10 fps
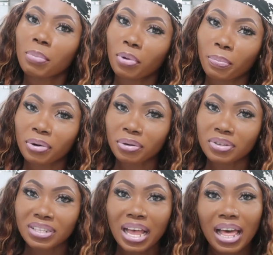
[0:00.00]
came upon
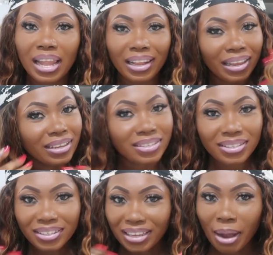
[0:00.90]
us.
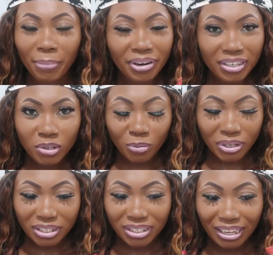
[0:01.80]
See, I'm already
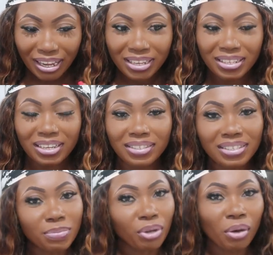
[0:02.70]
sweating guys, and
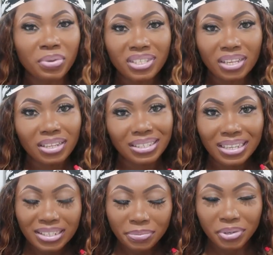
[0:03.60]
this makeup is less than
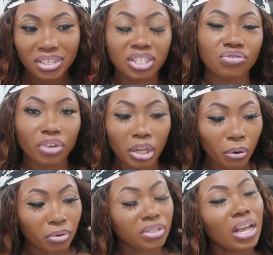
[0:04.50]
30 minutes. It's really
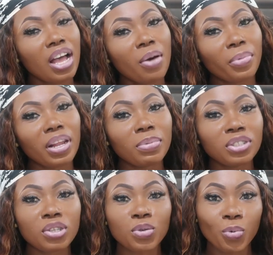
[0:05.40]
hot. But let me
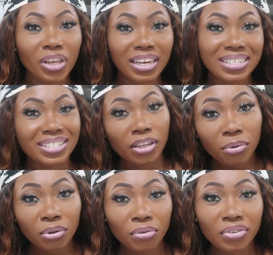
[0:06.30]
just quickly
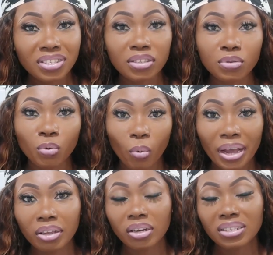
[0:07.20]
tell you the reasons
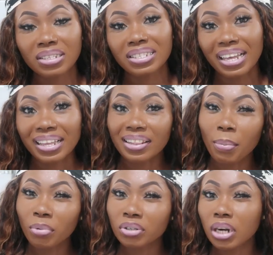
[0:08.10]
why you need to take
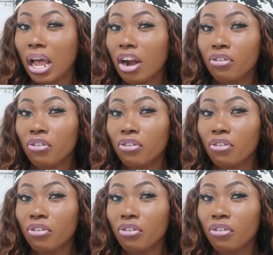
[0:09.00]
lemon